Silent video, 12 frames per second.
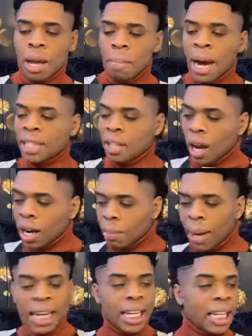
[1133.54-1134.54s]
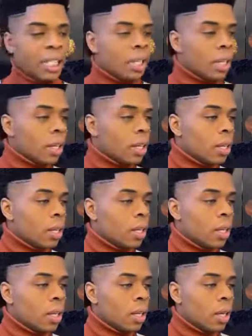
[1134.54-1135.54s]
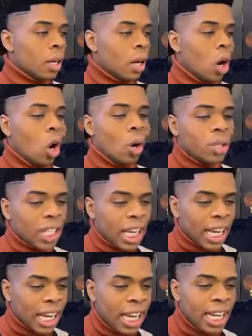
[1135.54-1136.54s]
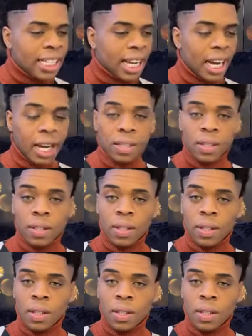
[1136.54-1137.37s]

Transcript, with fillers: My daughter, Malisha, Jose de Quizas,